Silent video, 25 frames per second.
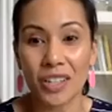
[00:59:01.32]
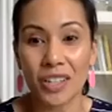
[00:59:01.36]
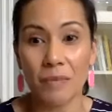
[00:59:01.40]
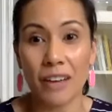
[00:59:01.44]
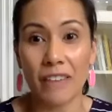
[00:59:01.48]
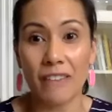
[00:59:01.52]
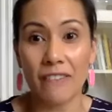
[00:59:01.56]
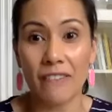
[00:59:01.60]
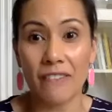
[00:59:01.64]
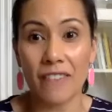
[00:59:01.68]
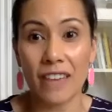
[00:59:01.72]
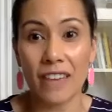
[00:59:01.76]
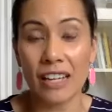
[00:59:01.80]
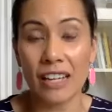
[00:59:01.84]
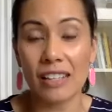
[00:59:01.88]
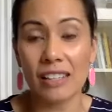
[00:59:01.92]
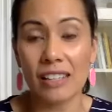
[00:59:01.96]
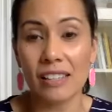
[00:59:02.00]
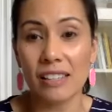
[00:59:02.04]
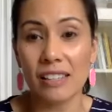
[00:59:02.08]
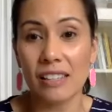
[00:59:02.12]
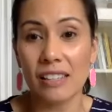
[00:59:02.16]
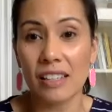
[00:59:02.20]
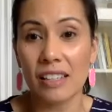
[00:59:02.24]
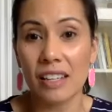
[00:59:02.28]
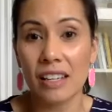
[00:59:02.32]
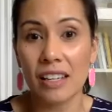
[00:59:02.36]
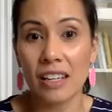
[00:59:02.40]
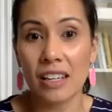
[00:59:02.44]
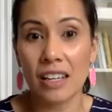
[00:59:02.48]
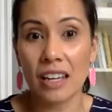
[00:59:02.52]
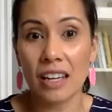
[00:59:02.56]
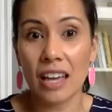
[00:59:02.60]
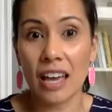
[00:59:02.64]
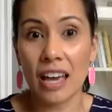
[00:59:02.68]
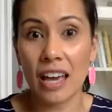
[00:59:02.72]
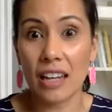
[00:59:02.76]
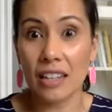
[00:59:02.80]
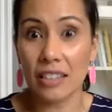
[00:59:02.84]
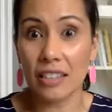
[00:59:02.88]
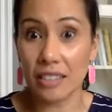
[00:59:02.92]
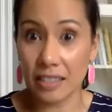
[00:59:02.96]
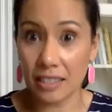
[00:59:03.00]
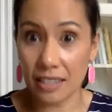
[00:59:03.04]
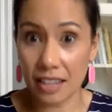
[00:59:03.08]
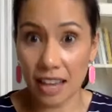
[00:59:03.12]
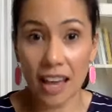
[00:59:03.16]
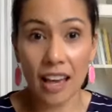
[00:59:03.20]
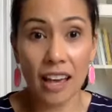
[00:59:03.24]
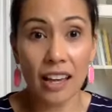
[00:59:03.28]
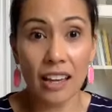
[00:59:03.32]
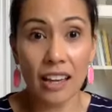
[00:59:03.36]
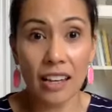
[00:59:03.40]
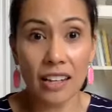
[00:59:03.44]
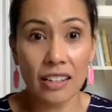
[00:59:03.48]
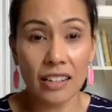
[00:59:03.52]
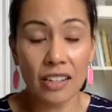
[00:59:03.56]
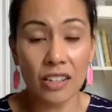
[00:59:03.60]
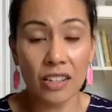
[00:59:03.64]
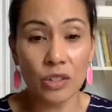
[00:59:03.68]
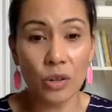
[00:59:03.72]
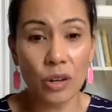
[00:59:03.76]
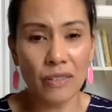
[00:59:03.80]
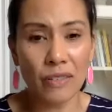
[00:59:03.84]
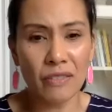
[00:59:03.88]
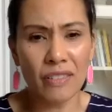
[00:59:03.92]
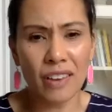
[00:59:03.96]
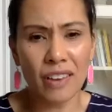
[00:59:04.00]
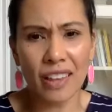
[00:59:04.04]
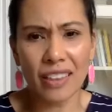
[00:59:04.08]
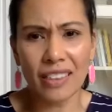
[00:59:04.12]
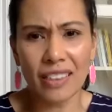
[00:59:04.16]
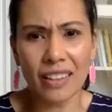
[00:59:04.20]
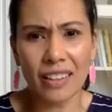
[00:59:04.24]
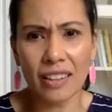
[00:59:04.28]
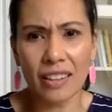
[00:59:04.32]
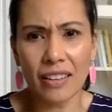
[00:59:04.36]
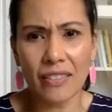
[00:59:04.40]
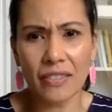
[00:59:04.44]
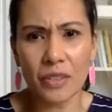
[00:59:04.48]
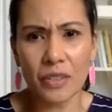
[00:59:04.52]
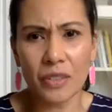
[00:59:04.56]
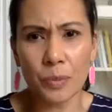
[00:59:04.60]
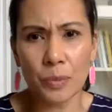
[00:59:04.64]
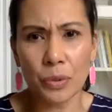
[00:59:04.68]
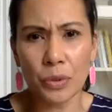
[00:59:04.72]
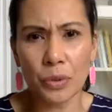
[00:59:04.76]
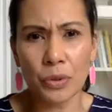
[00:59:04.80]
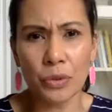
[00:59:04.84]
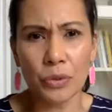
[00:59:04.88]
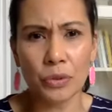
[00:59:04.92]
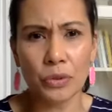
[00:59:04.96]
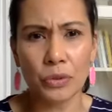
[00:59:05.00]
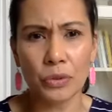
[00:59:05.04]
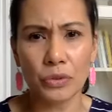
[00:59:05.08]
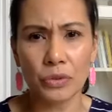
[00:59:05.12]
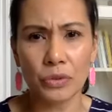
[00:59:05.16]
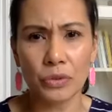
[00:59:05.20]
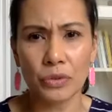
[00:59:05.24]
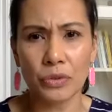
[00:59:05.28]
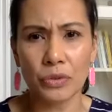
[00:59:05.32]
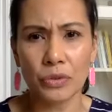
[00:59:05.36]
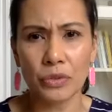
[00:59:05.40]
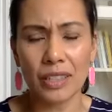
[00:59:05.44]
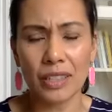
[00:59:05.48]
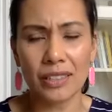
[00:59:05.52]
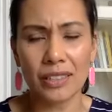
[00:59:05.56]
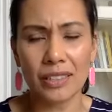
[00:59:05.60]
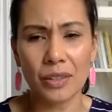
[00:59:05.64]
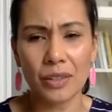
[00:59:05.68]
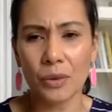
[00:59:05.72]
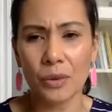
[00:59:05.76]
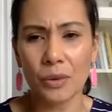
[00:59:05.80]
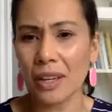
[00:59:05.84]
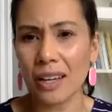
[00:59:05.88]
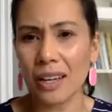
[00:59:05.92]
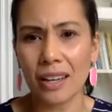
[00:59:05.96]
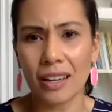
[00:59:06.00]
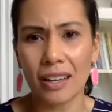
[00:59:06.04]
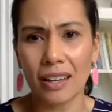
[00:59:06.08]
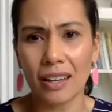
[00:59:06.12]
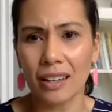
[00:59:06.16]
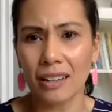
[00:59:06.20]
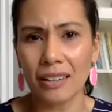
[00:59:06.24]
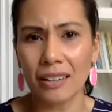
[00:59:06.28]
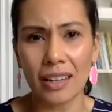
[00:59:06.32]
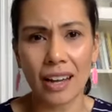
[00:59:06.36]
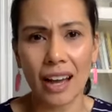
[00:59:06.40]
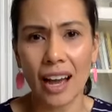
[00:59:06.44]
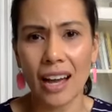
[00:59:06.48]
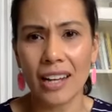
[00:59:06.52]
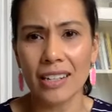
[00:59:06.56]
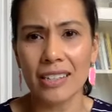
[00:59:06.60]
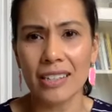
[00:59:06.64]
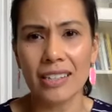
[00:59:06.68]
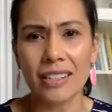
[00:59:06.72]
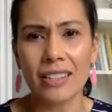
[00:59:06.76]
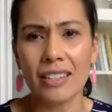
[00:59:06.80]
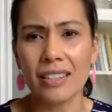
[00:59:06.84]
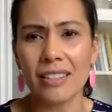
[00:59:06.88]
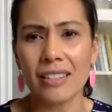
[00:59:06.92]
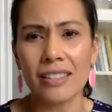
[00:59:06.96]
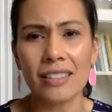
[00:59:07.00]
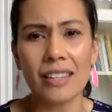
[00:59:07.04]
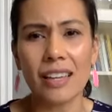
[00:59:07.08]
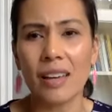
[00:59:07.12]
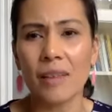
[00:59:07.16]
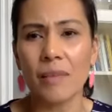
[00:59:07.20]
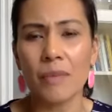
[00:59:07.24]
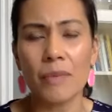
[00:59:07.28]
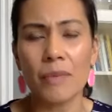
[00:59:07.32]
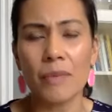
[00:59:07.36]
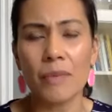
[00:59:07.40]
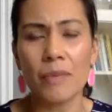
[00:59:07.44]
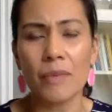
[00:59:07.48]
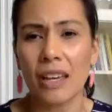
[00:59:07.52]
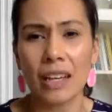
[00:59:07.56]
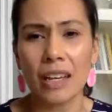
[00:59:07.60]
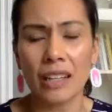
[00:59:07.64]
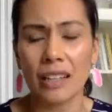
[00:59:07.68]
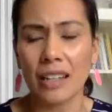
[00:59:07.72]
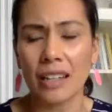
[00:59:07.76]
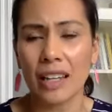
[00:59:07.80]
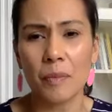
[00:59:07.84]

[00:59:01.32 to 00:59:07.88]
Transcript: my face and said, "You have nothing left to prove. It's okay." I did the same thing.